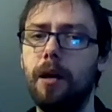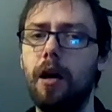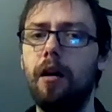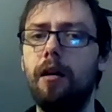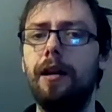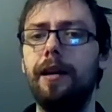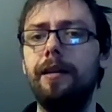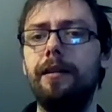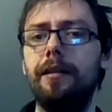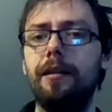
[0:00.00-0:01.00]

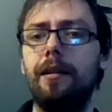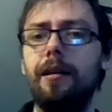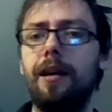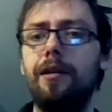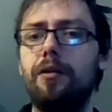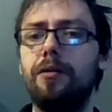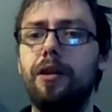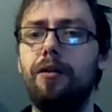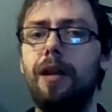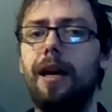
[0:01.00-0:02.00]
early and not
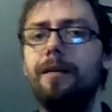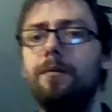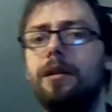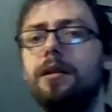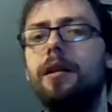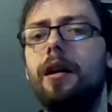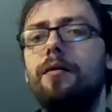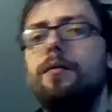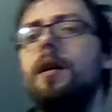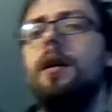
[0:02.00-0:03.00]
too late, because I
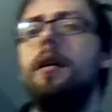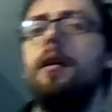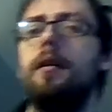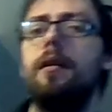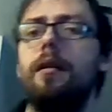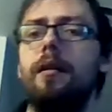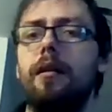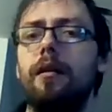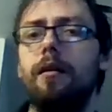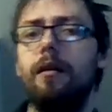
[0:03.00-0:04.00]
know
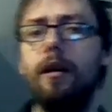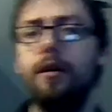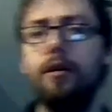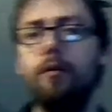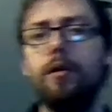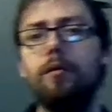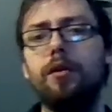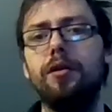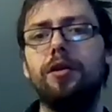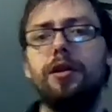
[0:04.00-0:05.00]
that you want to
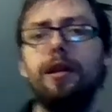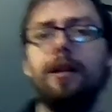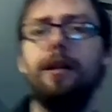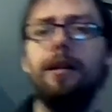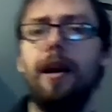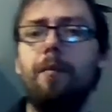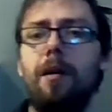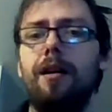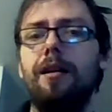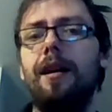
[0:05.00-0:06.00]
watch it,
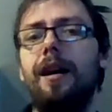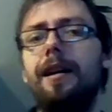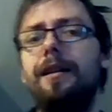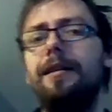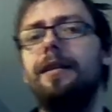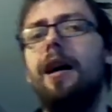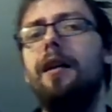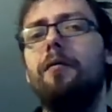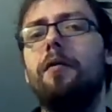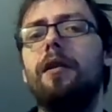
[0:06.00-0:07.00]
Emma, and
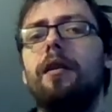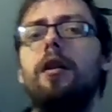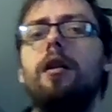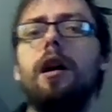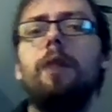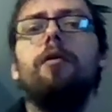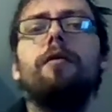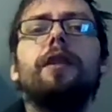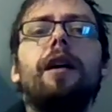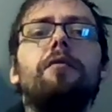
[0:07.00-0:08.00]
I've got a couple
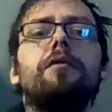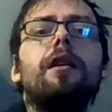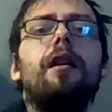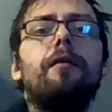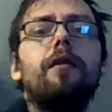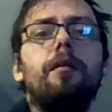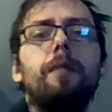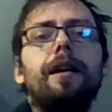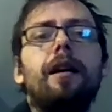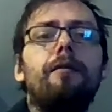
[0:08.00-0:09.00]
of channels that I've got to
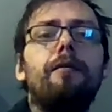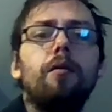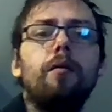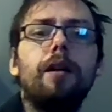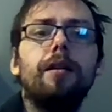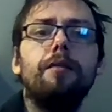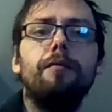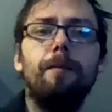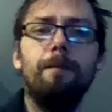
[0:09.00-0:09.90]
be careful I don't